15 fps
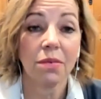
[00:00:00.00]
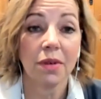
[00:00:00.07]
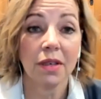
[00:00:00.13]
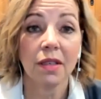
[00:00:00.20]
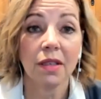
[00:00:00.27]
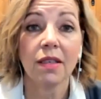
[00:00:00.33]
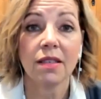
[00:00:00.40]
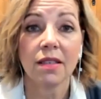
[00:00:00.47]

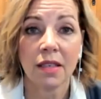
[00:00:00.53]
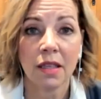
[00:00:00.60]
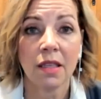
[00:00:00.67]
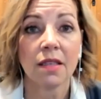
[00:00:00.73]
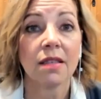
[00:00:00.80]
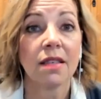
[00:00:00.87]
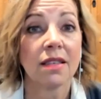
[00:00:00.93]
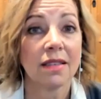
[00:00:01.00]
really see
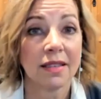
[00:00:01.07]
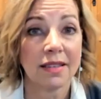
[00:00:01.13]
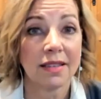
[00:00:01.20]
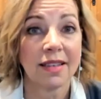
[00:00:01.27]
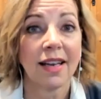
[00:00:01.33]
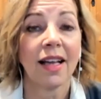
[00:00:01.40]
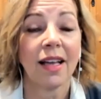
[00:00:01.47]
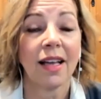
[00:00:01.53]
this as a
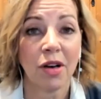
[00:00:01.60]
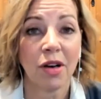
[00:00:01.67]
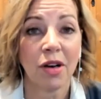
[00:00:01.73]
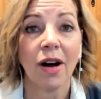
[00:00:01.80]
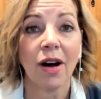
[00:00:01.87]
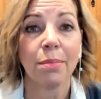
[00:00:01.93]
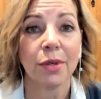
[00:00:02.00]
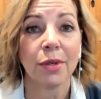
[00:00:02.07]
time of
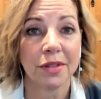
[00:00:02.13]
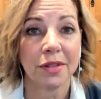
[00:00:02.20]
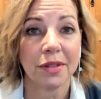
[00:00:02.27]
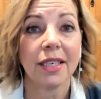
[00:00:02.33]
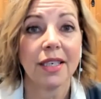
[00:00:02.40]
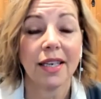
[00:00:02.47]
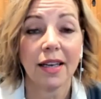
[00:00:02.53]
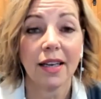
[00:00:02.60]

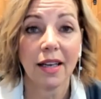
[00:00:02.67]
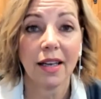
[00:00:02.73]
opportunity,